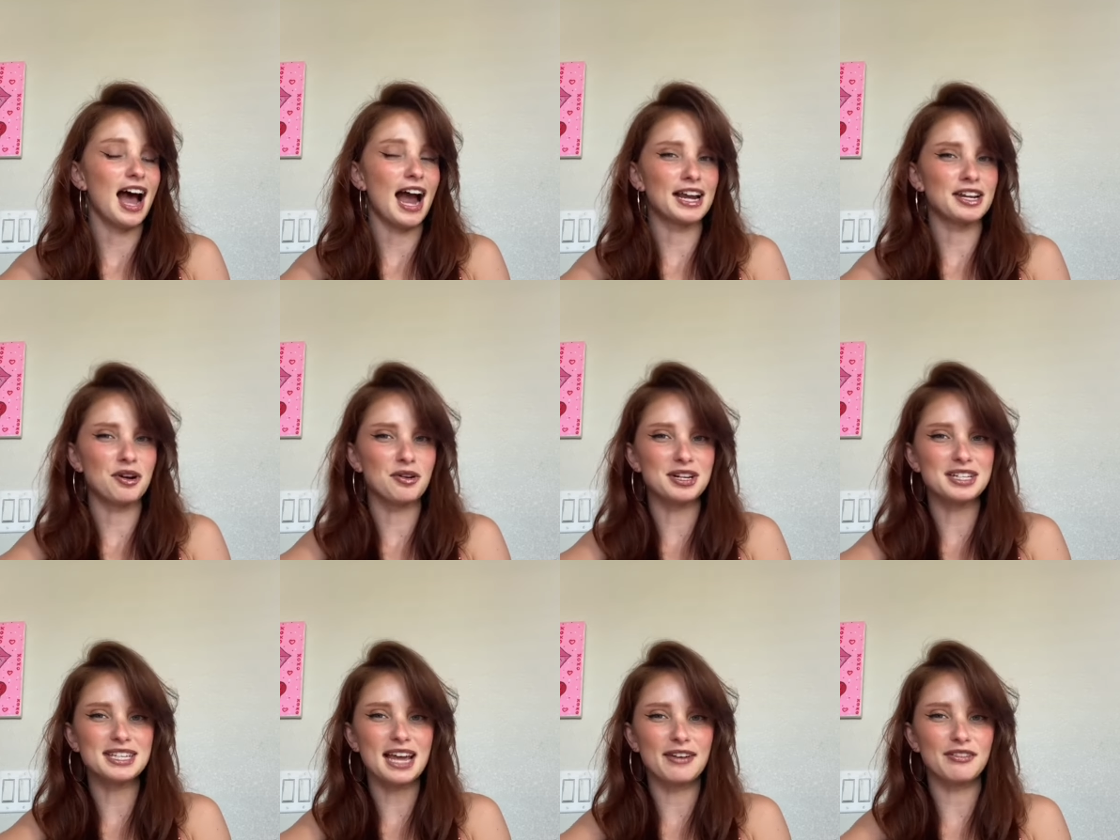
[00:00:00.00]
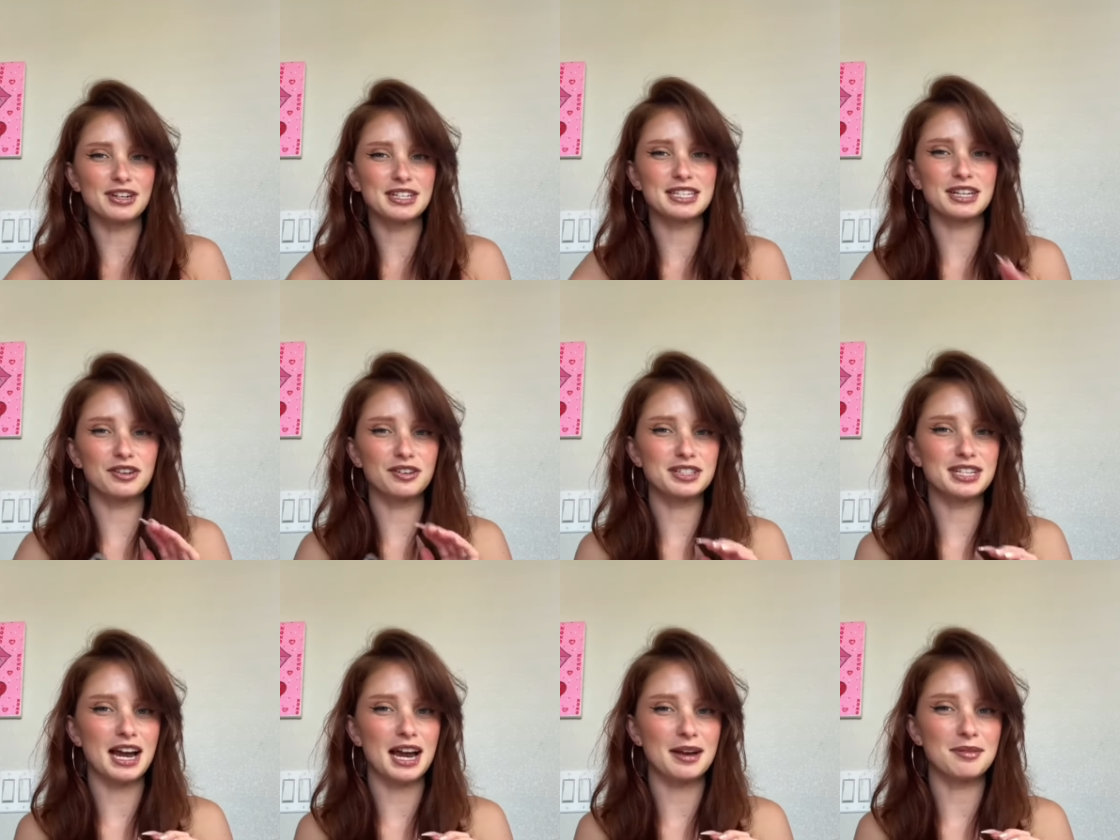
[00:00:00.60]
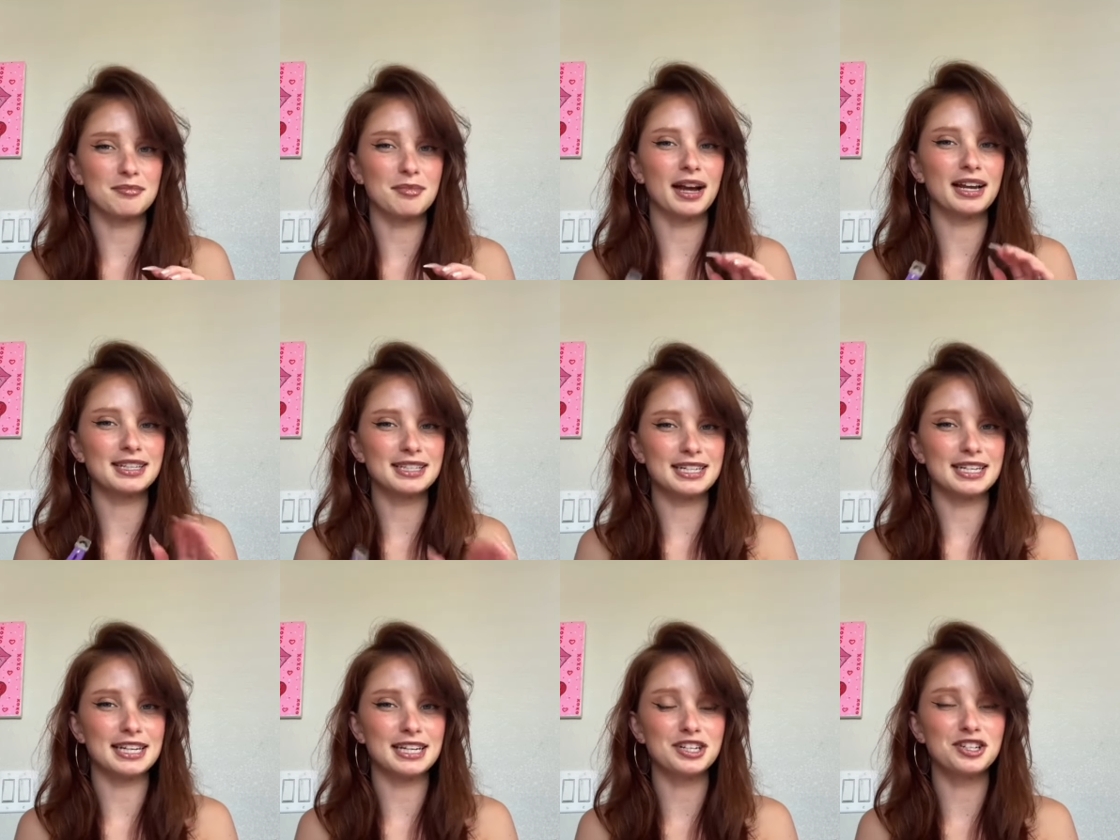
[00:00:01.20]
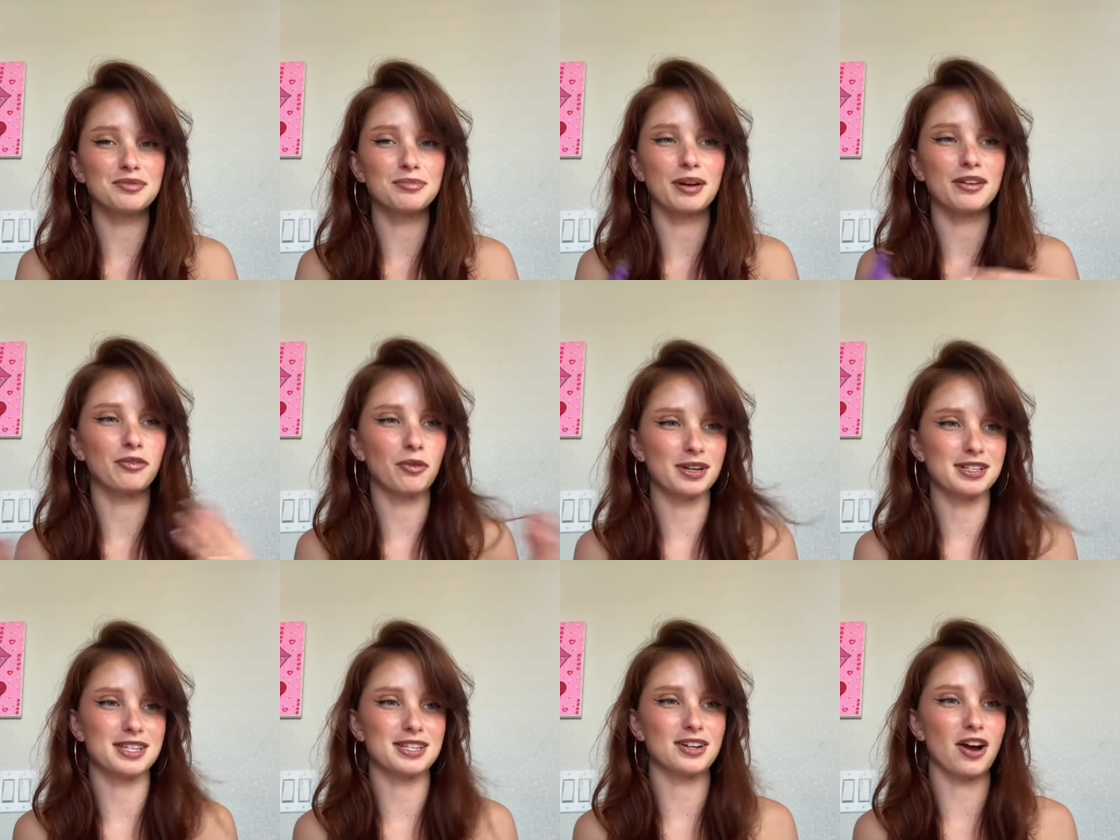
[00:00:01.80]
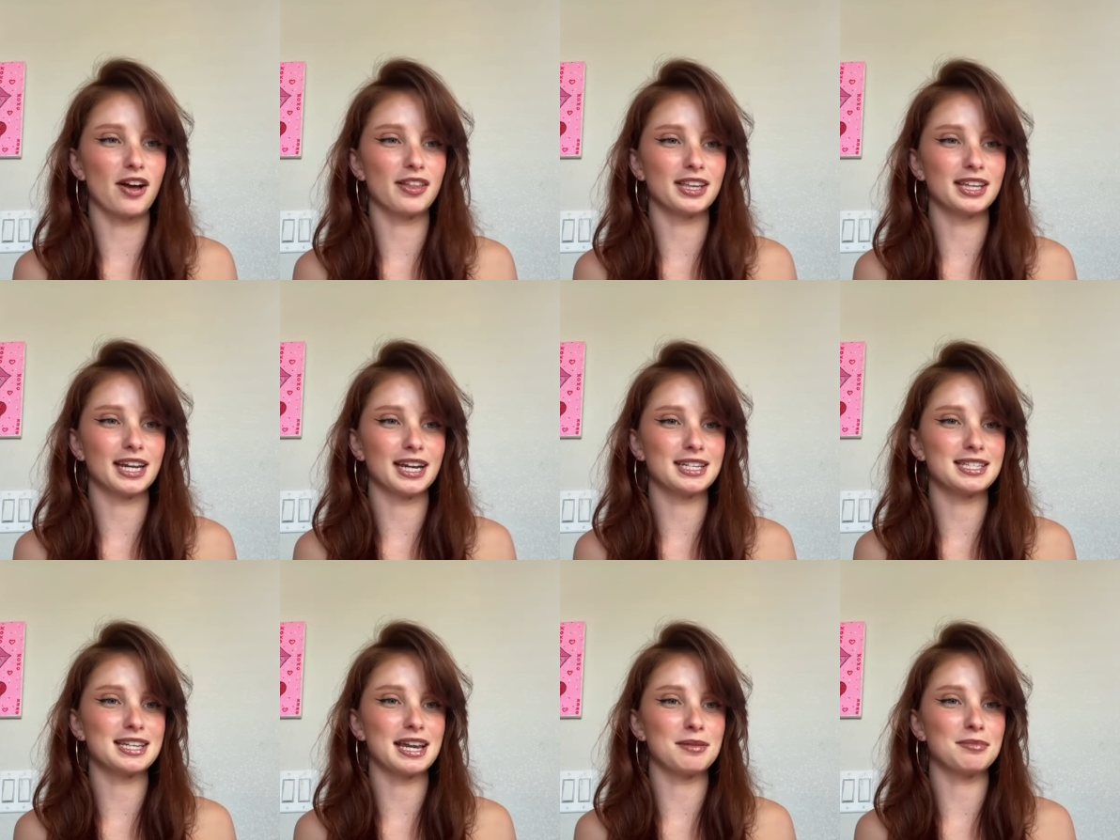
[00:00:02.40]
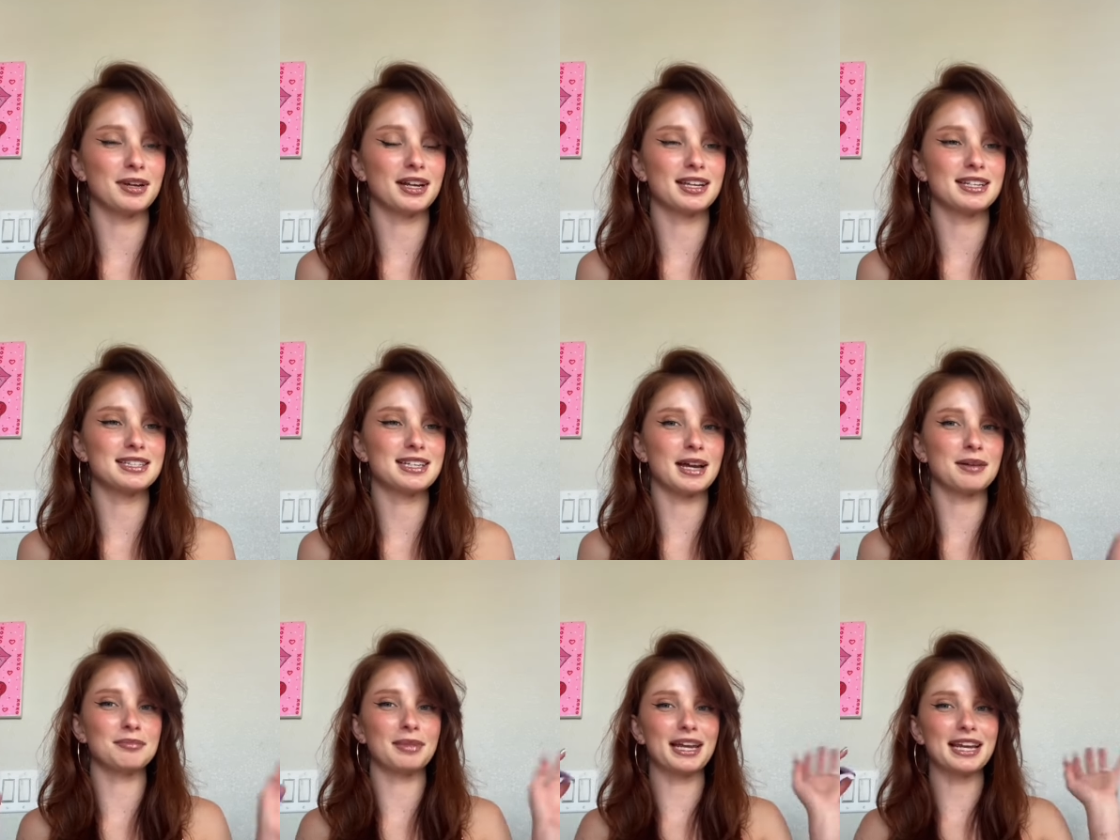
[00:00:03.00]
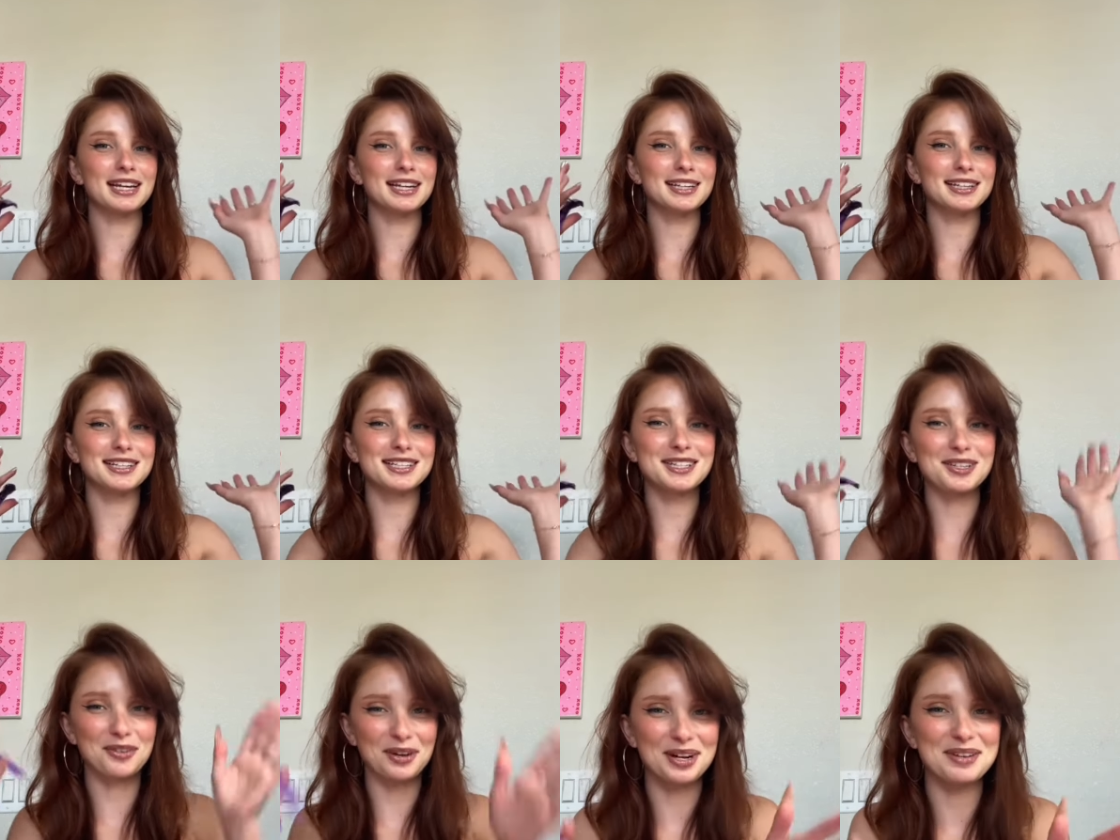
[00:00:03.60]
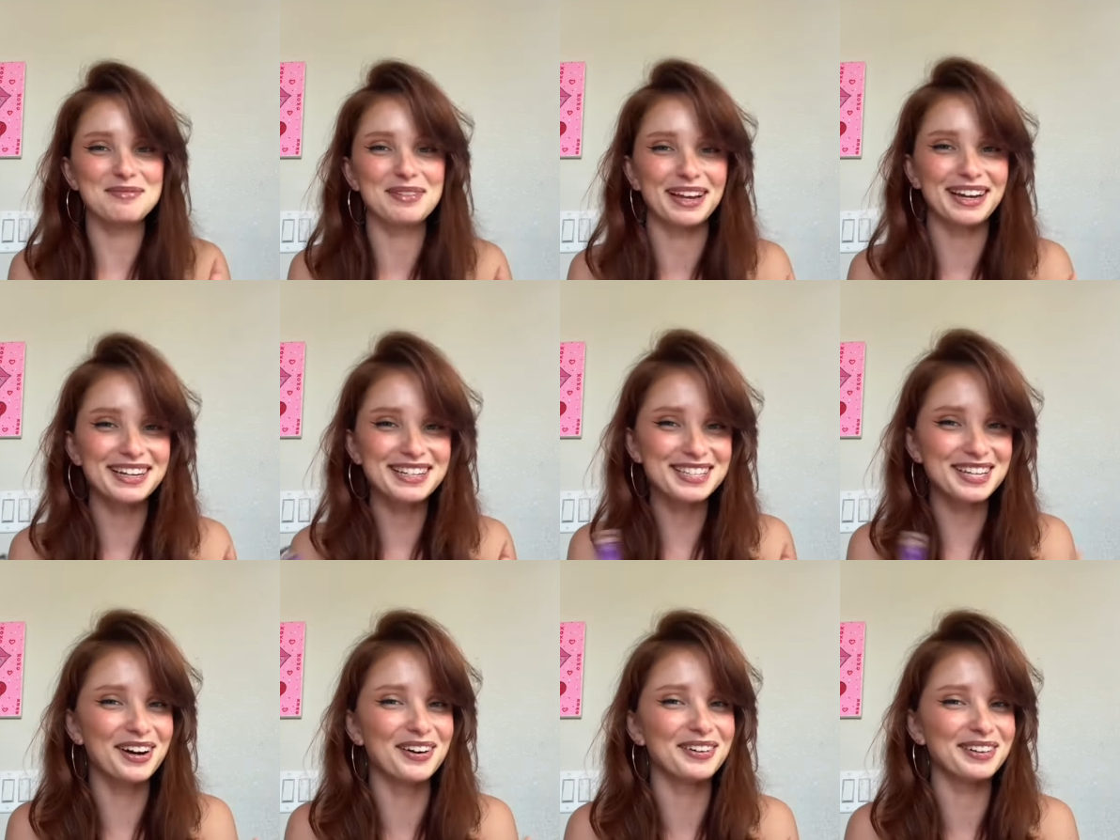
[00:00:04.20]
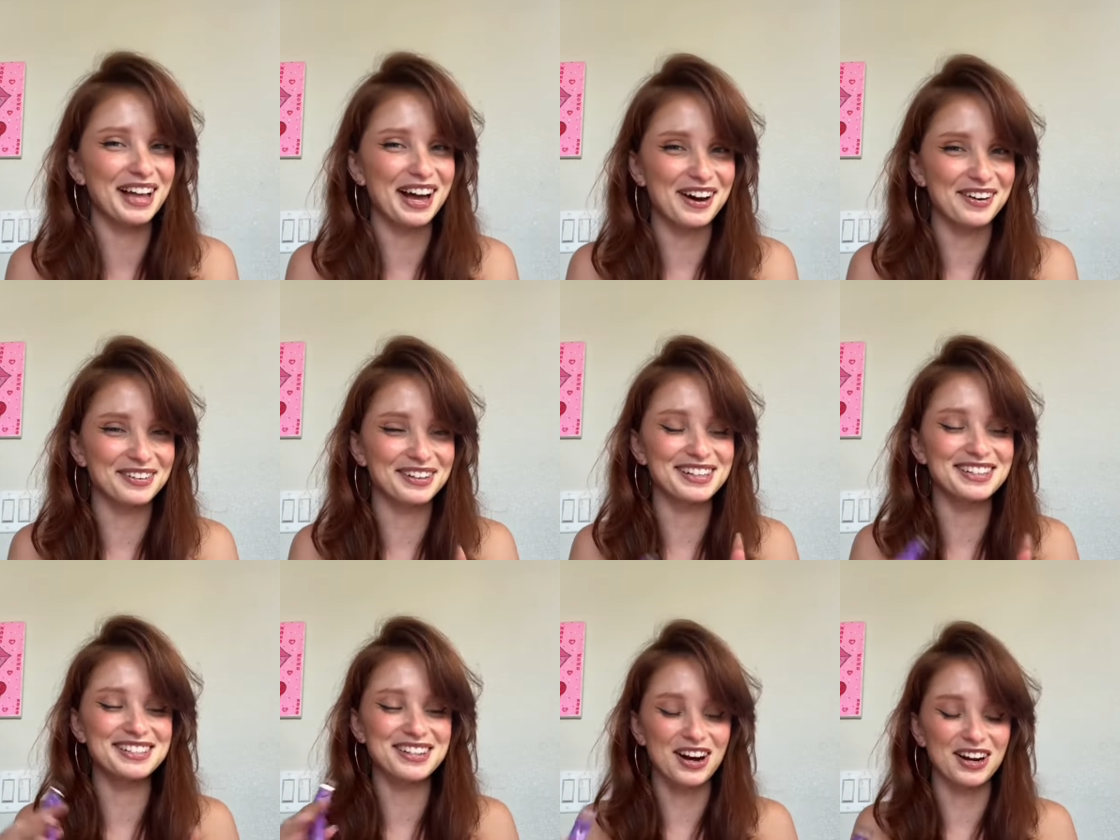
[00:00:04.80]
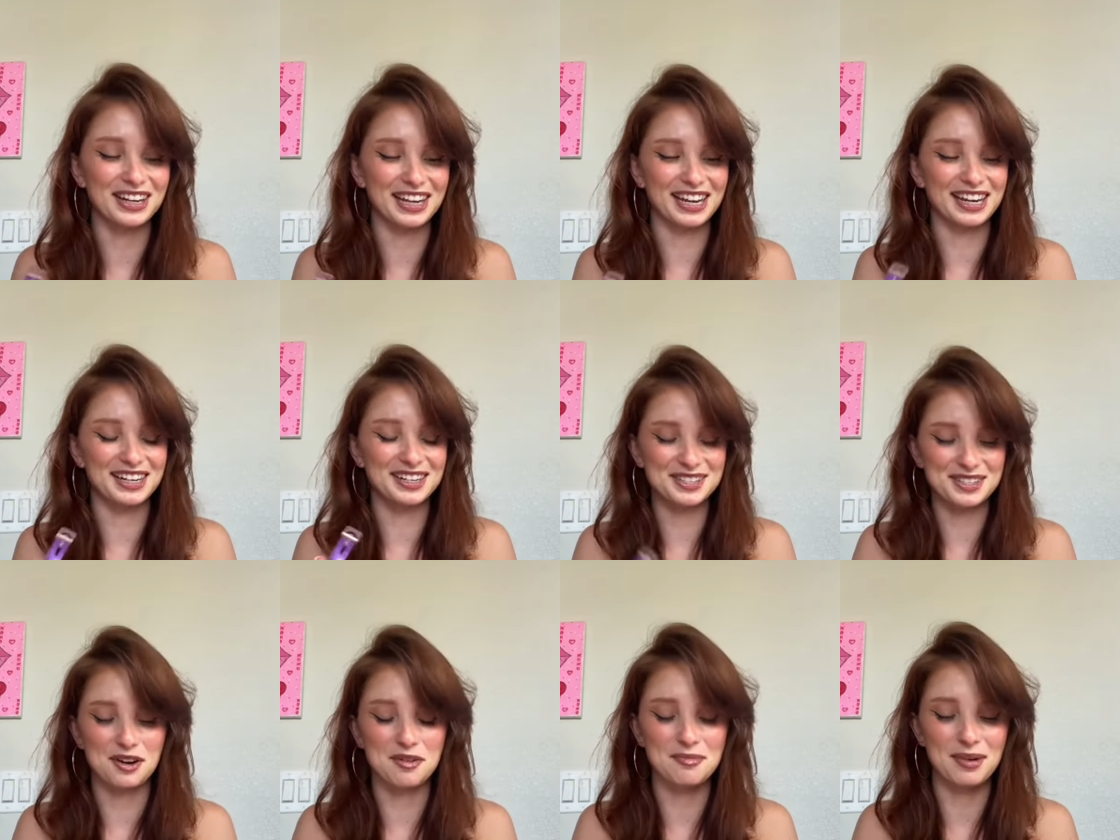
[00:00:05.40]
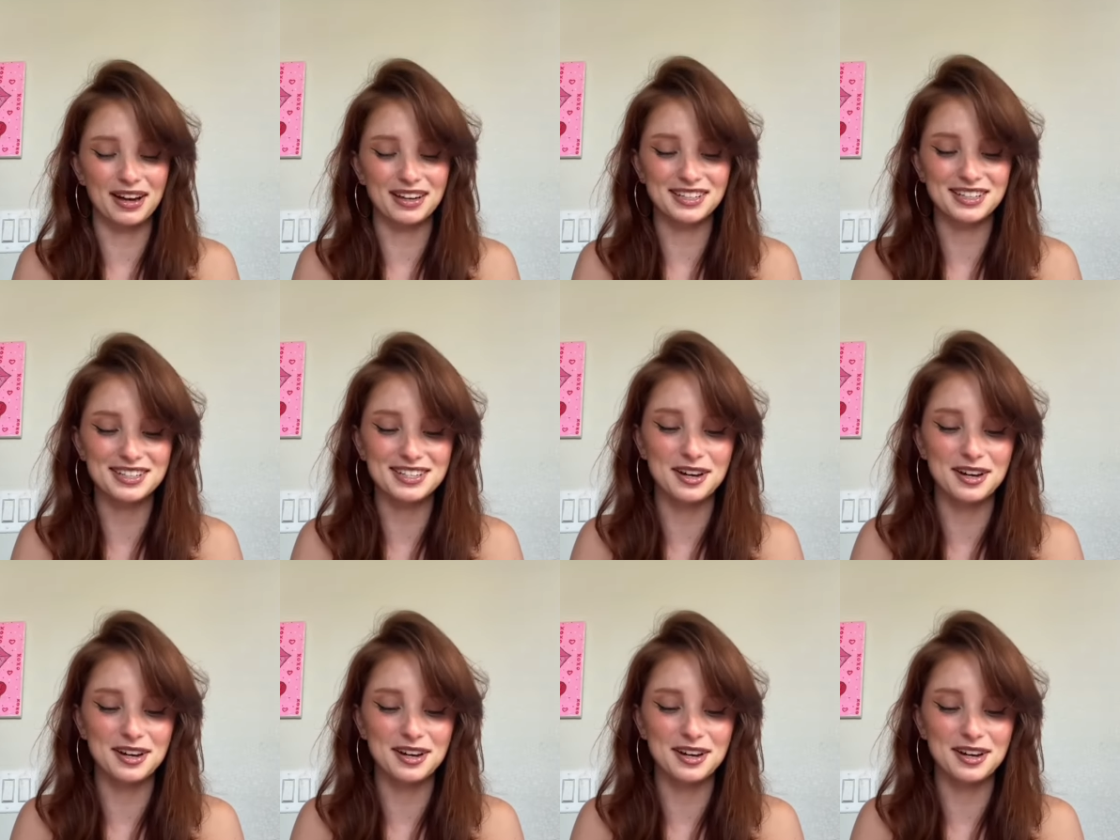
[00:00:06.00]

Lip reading: I notice every single time I teach, my voice is gone the next day because I'm like screaming so loud and talking so much,